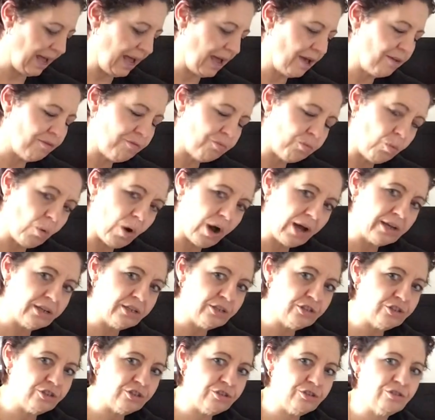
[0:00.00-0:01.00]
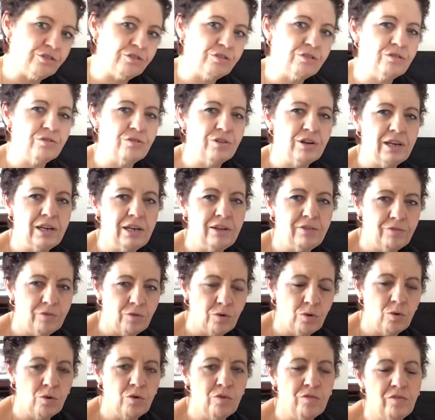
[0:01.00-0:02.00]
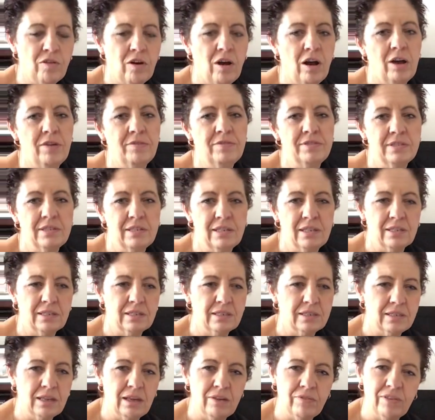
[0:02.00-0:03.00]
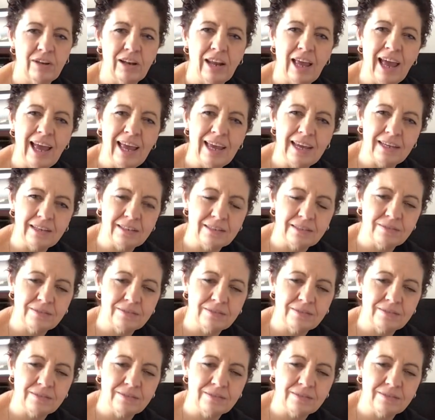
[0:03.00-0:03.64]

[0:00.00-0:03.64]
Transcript: have 1, 2, 3, 4, 5, 6, 7, 8.